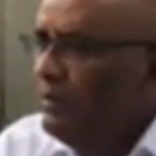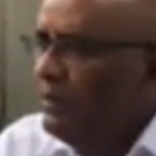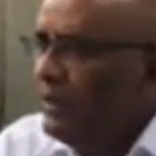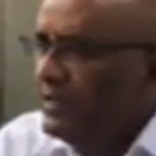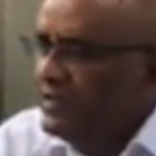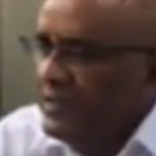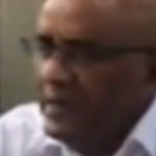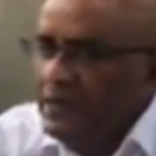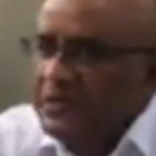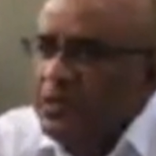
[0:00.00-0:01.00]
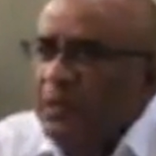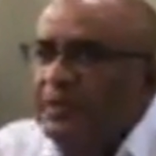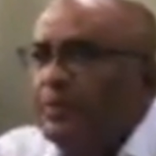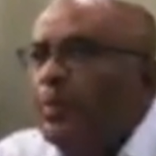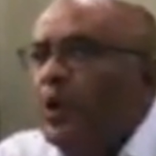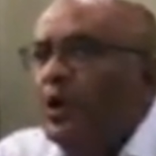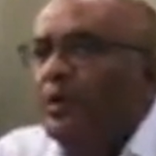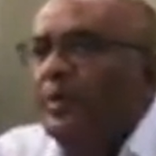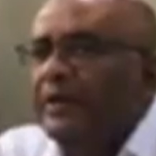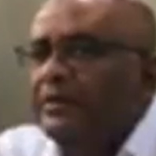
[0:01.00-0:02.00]
yesterday I was going to
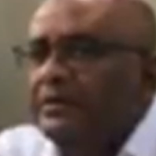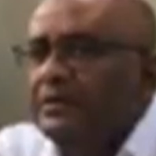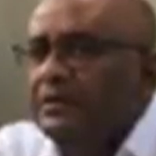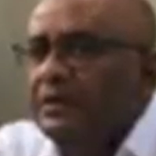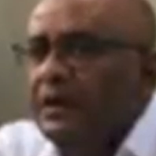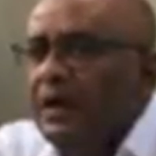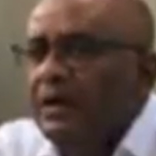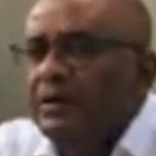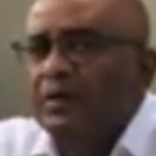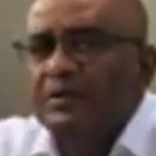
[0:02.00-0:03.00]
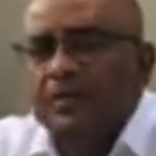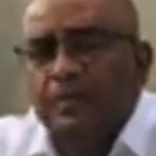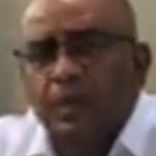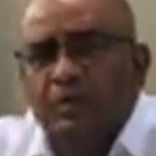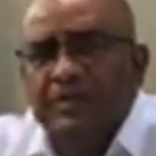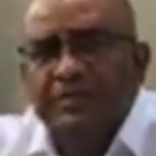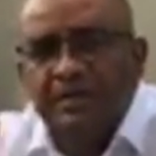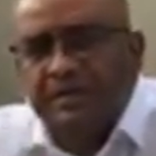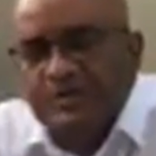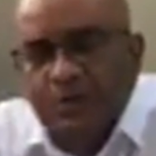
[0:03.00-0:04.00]
Parliament and there was a protest at
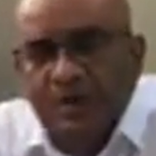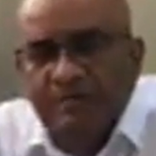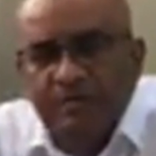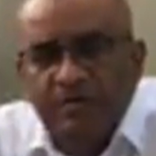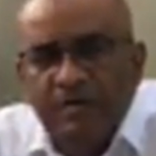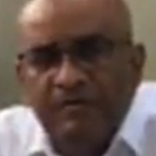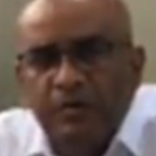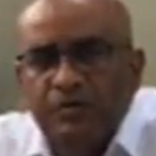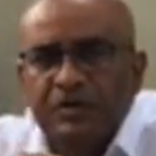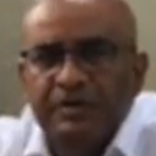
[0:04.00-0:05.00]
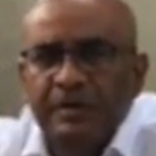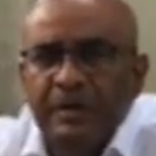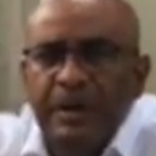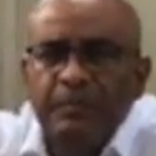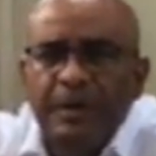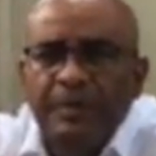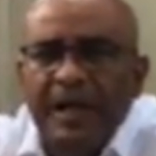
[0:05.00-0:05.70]
the Square of the Revolution and people